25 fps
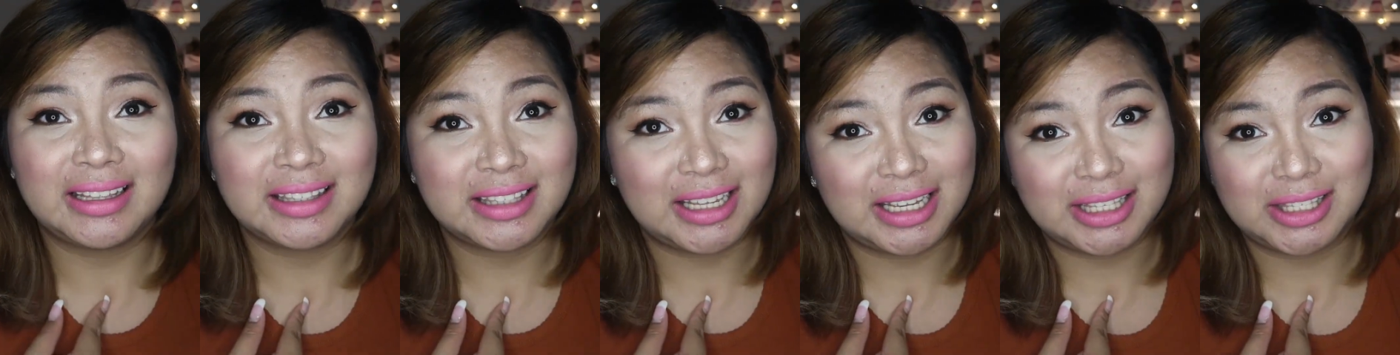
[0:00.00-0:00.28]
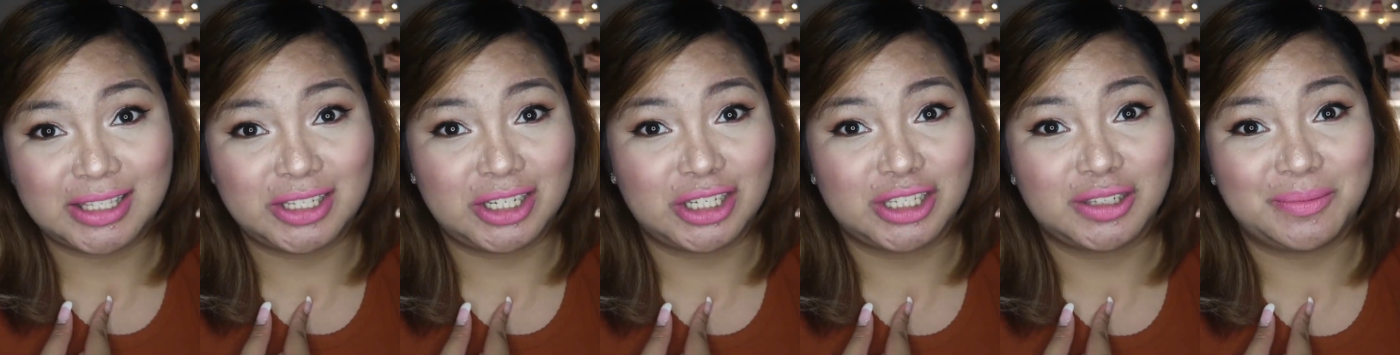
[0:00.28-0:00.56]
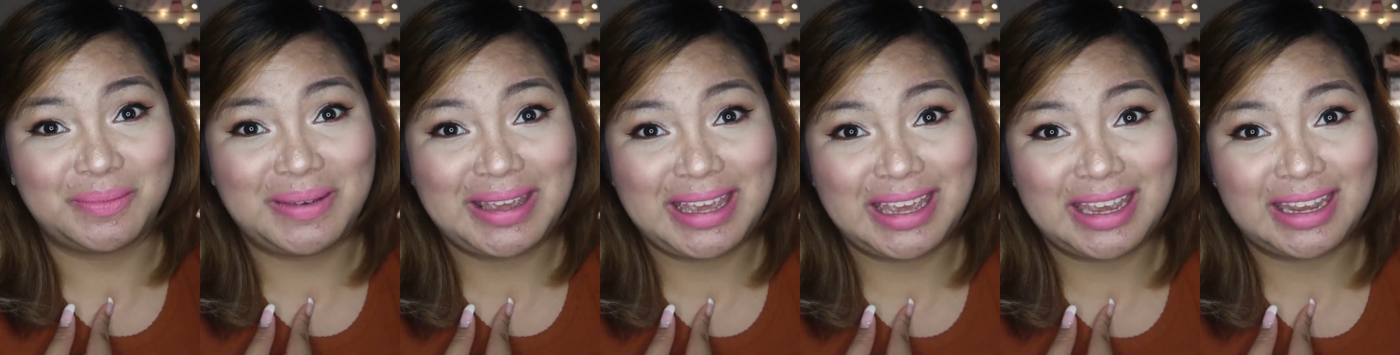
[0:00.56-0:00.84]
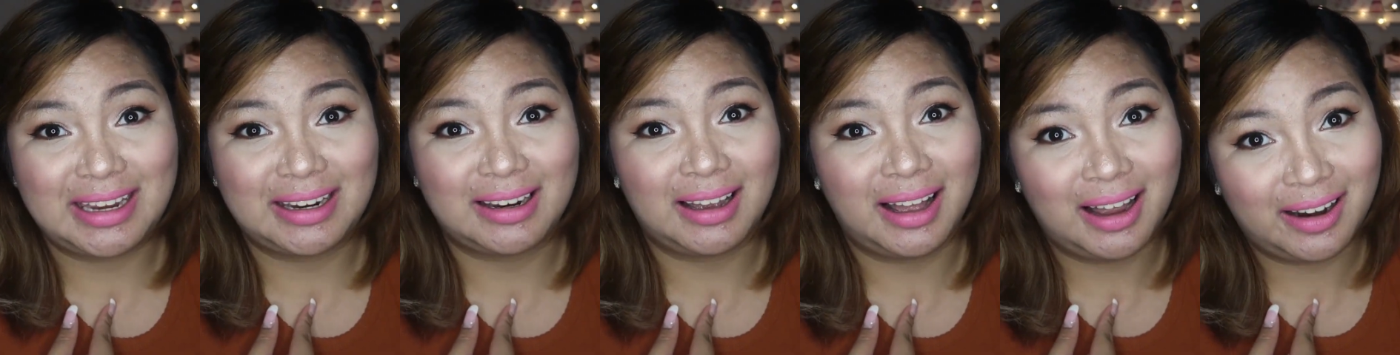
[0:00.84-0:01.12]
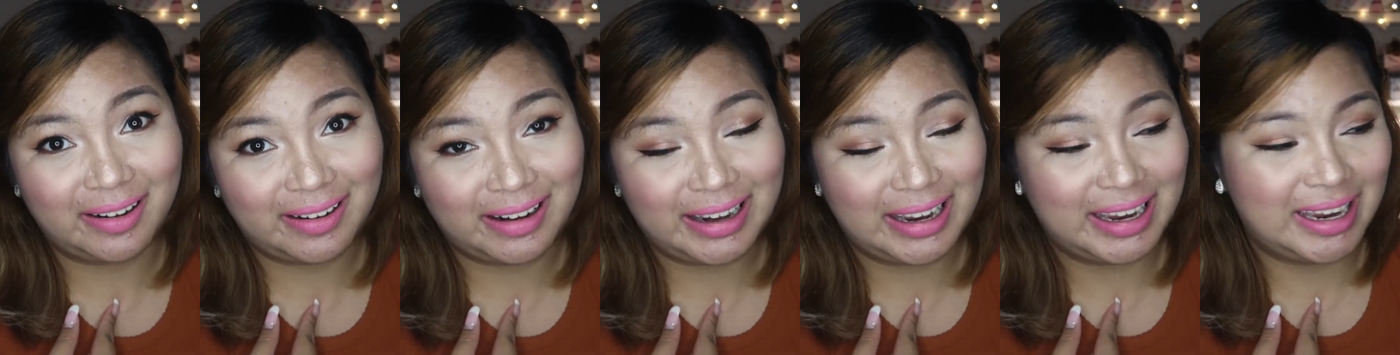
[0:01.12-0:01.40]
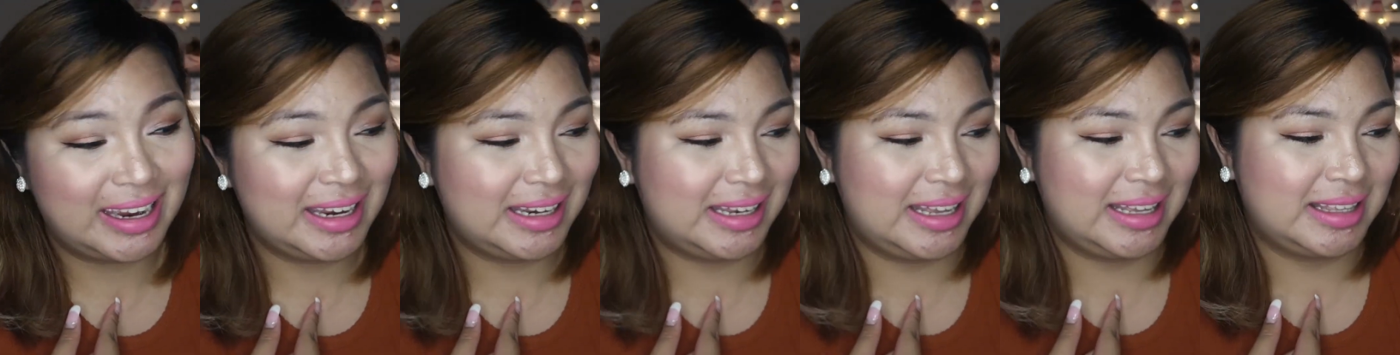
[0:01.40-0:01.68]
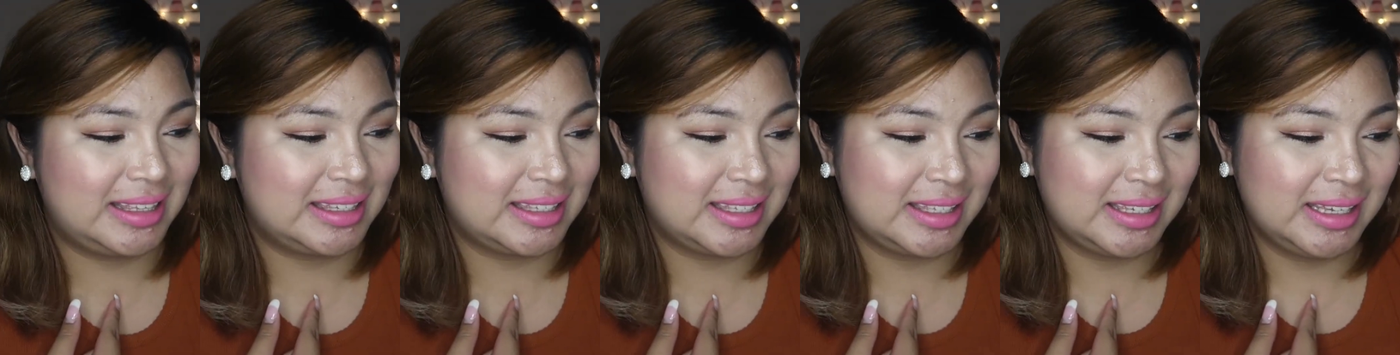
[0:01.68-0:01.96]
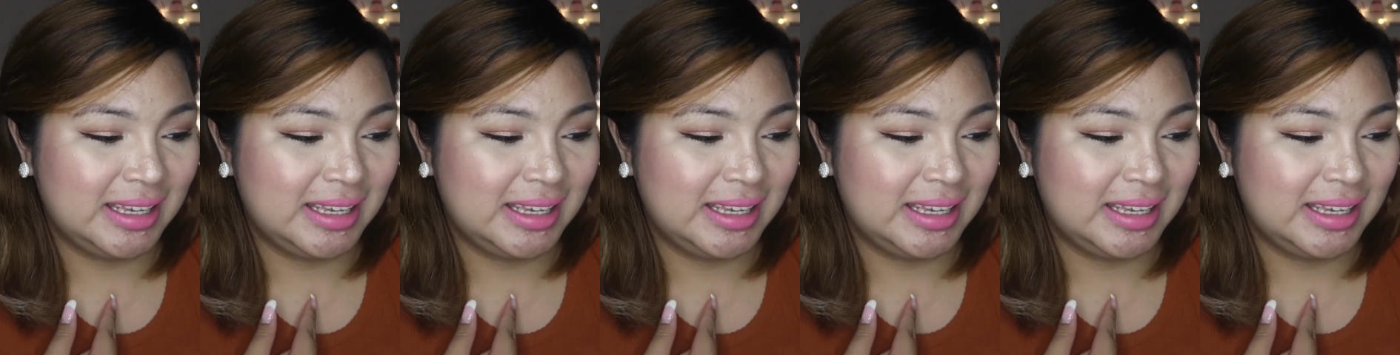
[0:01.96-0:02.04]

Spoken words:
That's just me, all right?